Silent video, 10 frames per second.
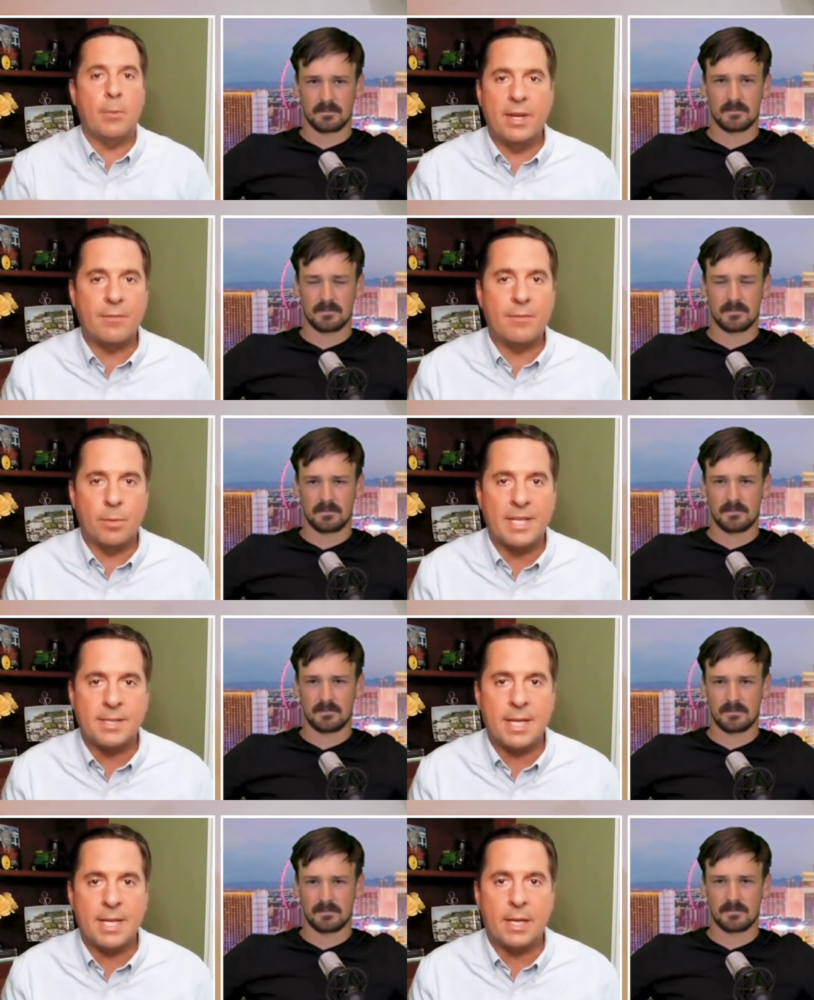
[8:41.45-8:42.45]
Speaker 1: that would never be
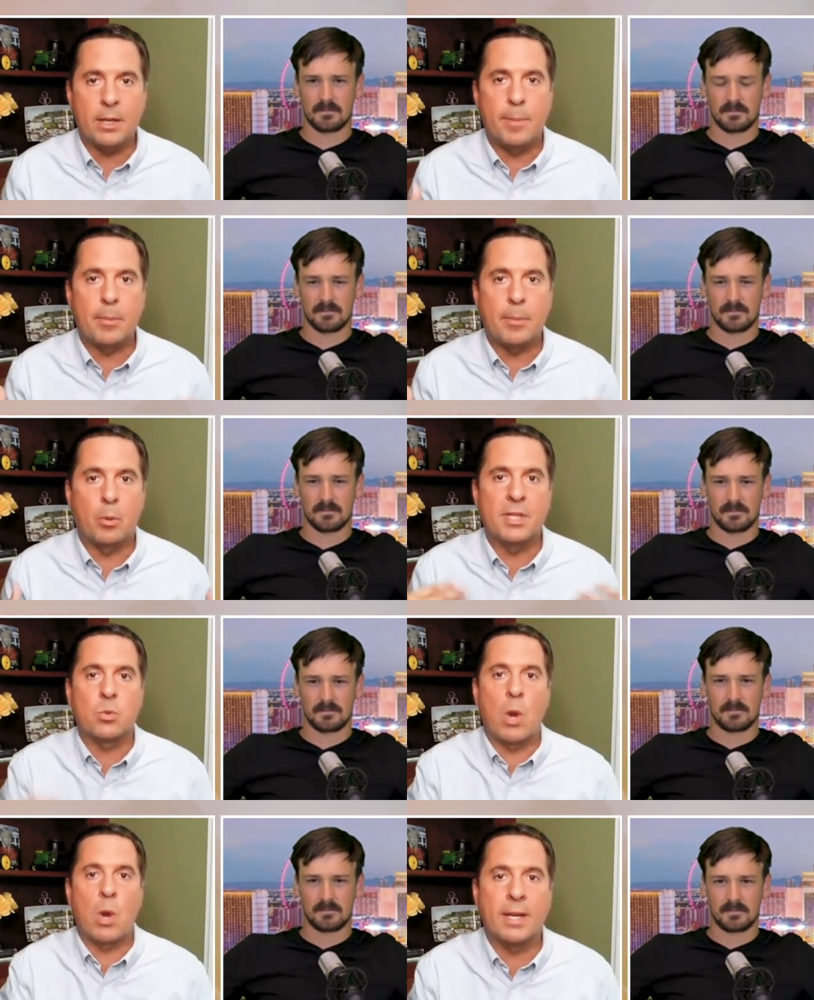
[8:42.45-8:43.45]
seen. You know, people were
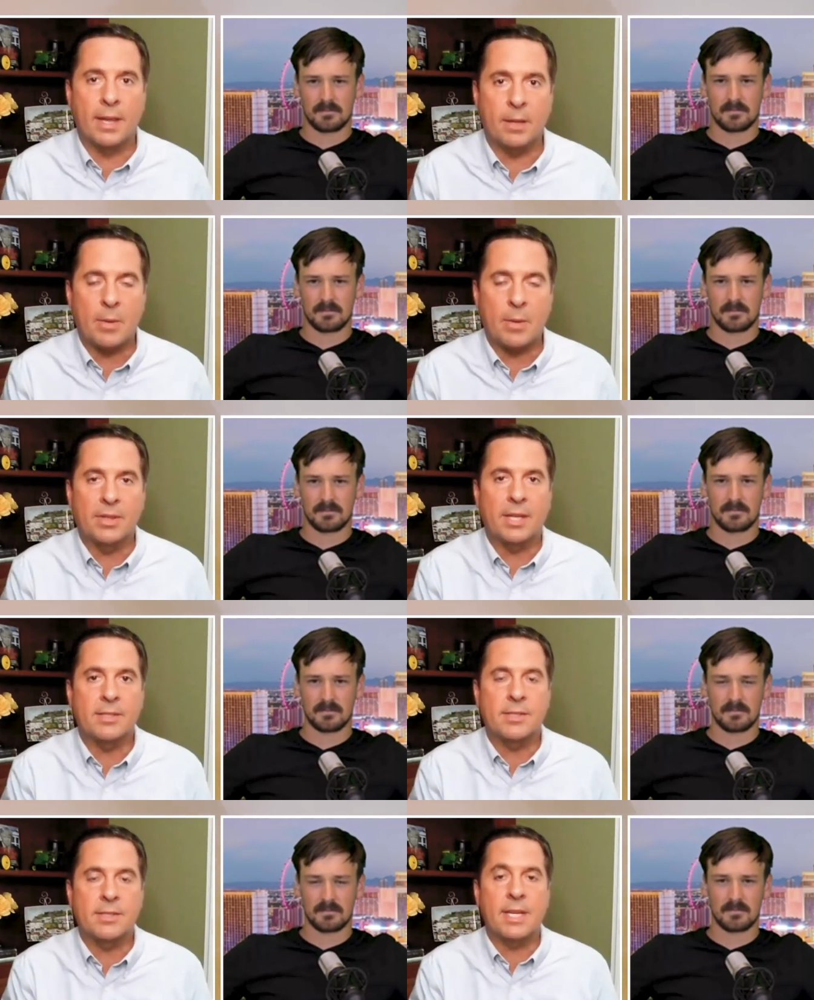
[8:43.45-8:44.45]
just regulated by what they
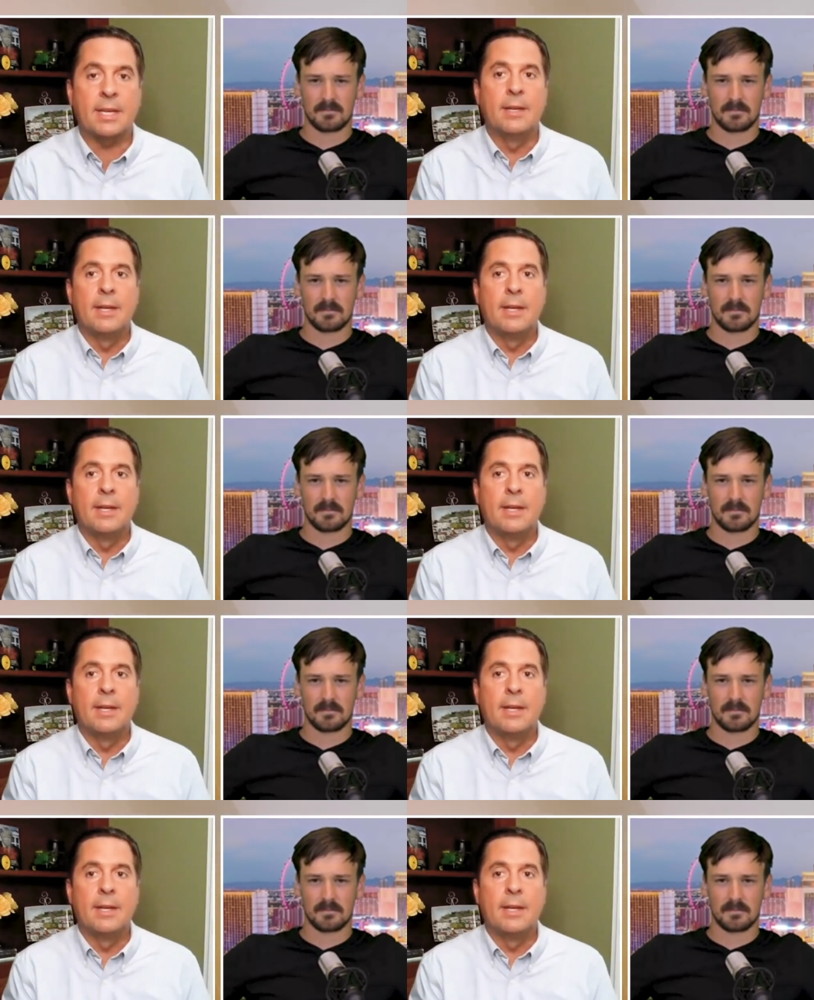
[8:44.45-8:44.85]
can see.